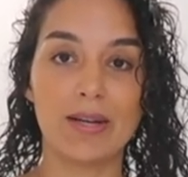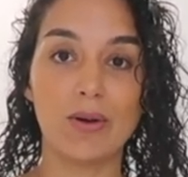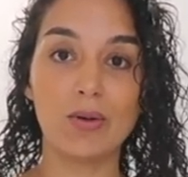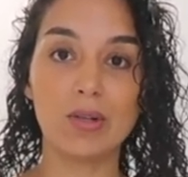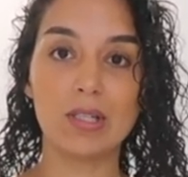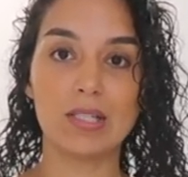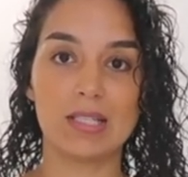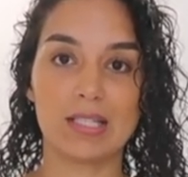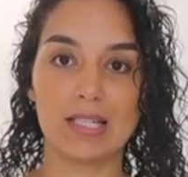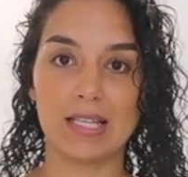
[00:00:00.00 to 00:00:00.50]

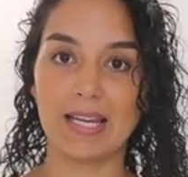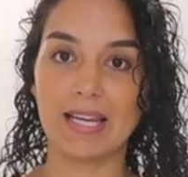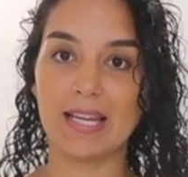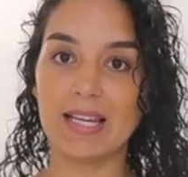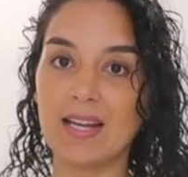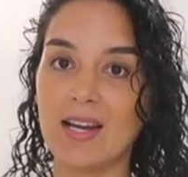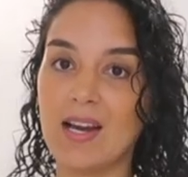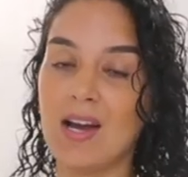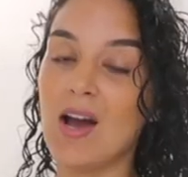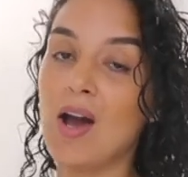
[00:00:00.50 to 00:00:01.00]

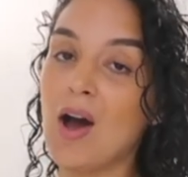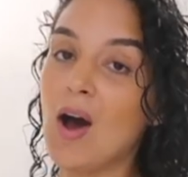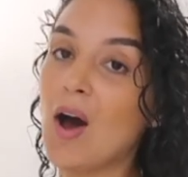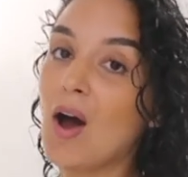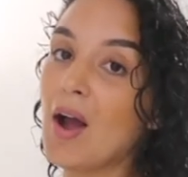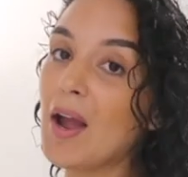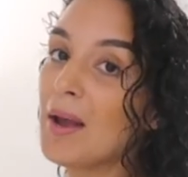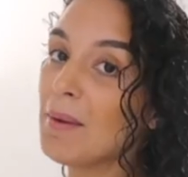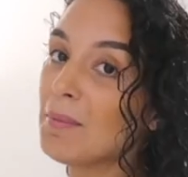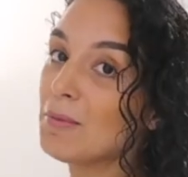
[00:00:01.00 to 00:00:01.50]
Honestly,
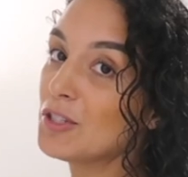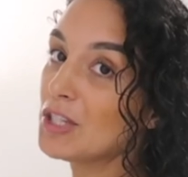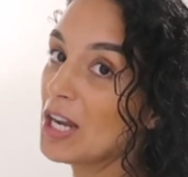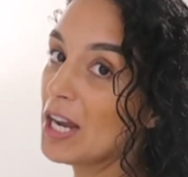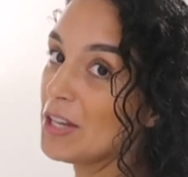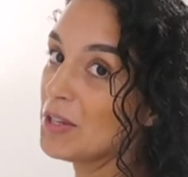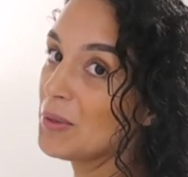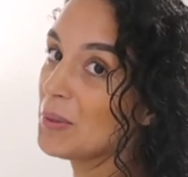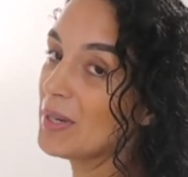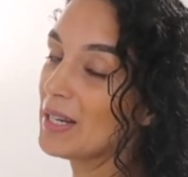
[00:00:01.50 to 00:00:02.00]
I am
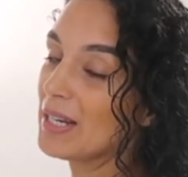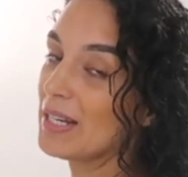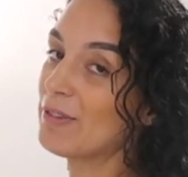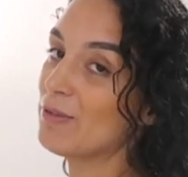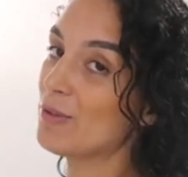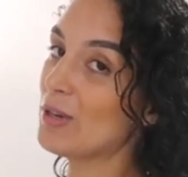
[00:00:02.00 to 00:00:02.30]
genuinely